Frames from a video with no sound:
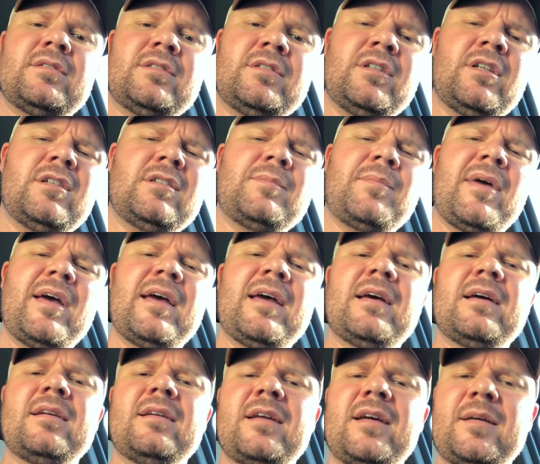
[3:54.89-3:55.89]
young
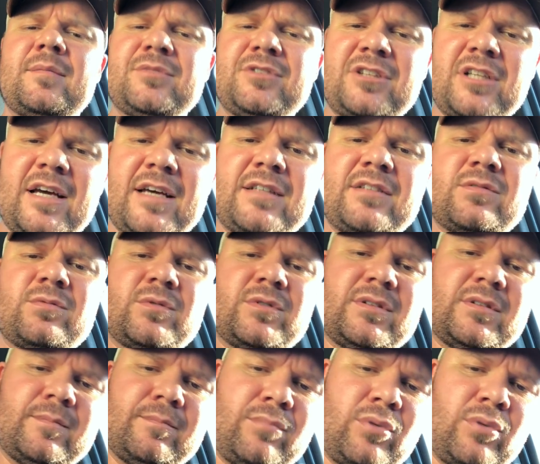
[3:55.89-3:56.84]
man named Chase would